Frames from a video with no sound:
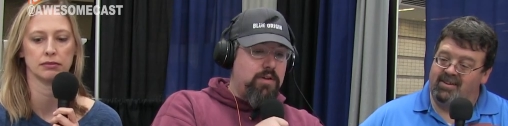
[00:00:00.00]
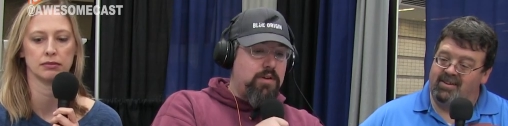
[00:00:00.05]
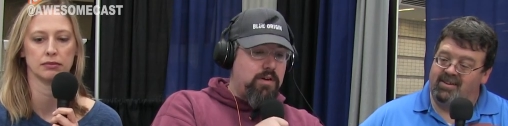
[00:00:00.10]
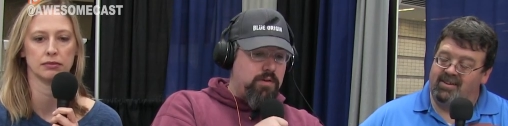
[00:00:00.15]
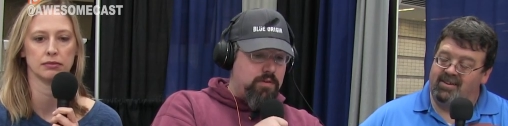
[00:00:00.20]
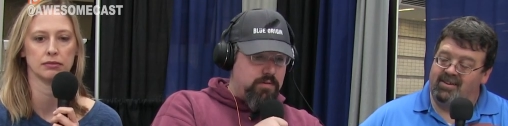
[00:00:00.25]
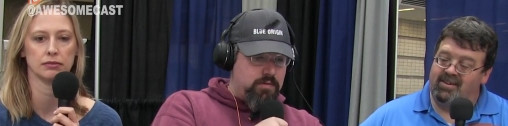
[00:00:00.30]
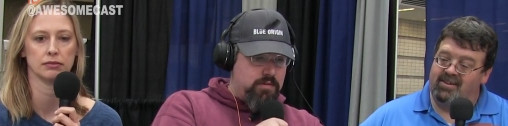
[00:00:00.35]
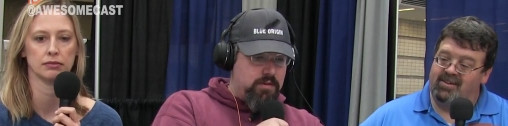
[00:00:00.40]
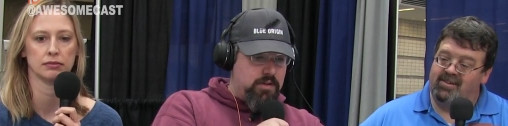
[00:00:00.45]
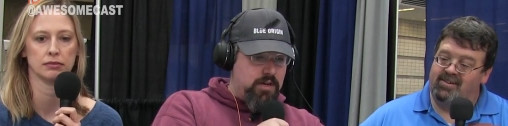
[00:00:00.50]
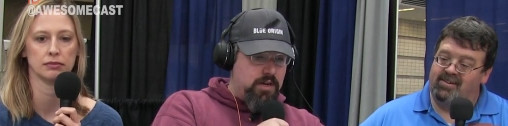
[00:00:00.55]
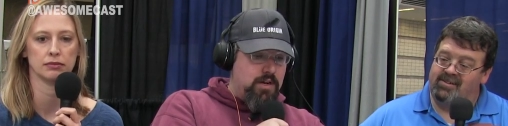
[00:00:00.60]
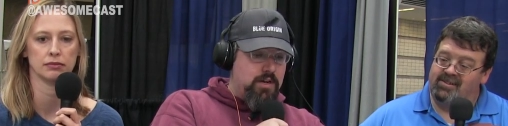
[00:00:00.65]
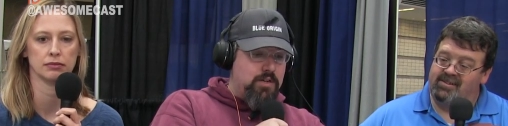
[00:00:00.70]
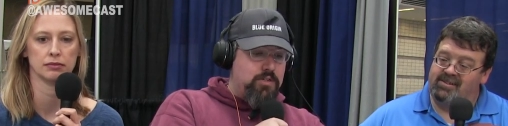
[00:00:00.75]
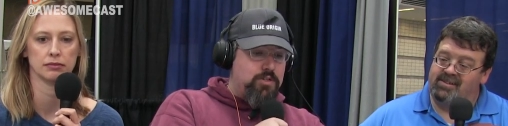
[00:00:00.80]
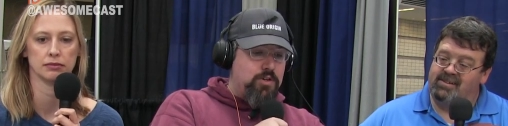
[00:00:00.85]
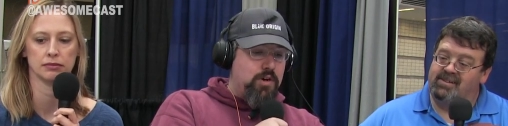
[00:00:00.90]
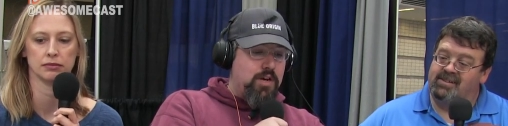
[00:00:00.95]
Speaker 1: well, no.
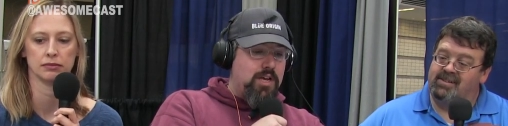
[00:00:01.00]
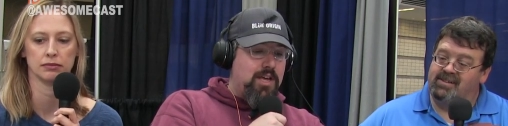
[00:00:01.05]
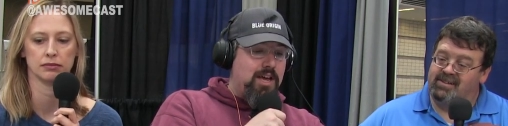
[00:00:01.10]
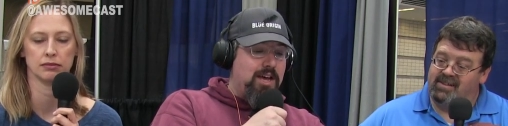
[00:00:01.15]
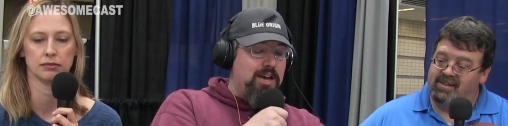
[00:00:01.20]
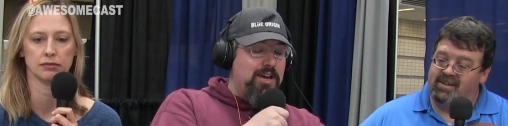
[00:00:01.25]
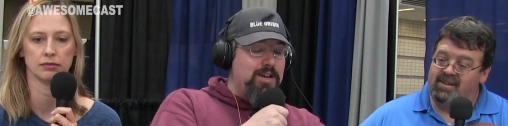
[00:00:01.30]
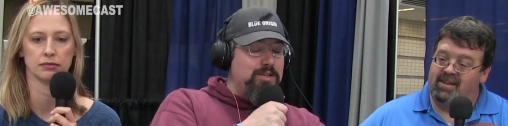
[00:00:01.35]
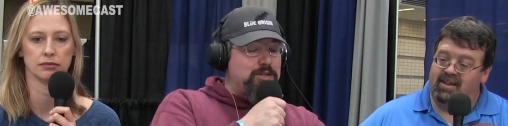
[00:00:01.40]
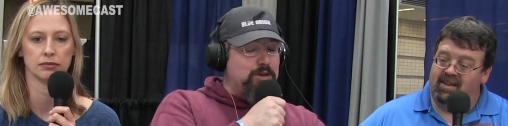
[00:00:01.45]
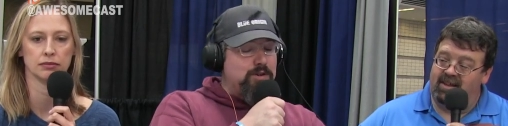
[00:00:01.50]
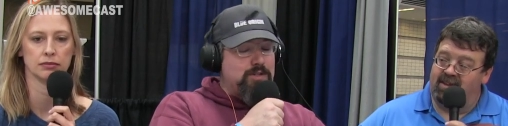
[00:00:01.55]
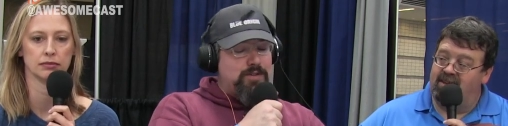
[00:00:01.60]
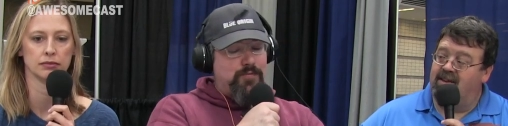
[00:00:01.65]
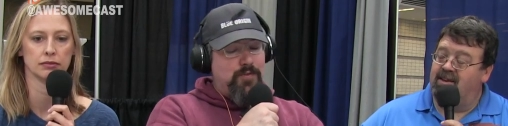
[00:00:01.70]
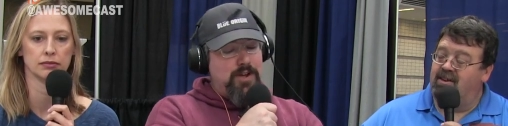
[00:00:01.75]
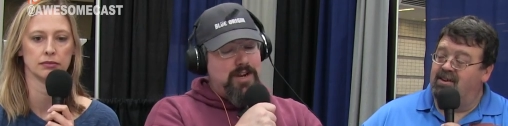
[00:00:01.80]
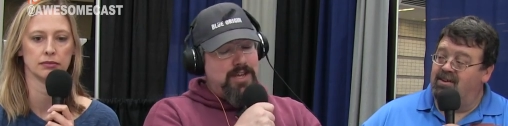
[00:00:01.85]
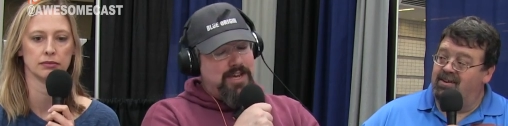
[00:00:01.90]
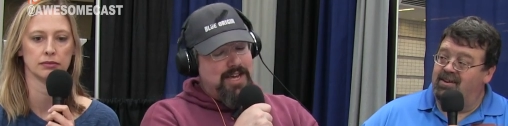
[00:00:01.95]
So it, so it's
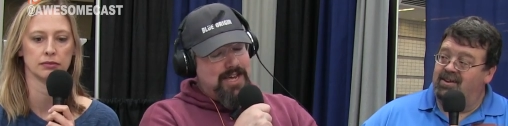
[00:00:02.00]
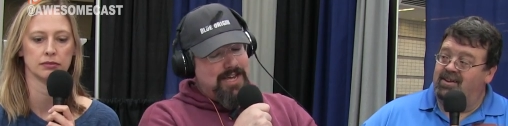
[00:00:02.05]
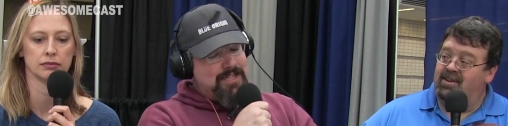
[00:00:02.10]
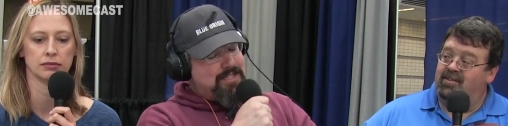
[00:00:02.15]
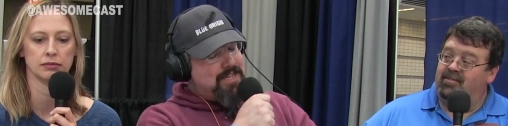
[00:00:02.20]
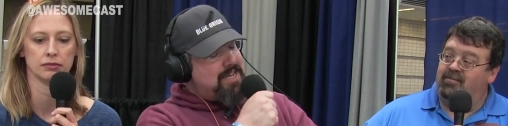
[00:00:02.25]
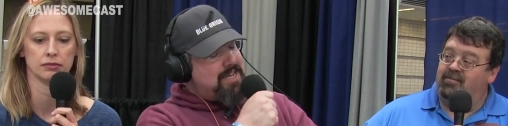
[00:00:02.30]
funny. It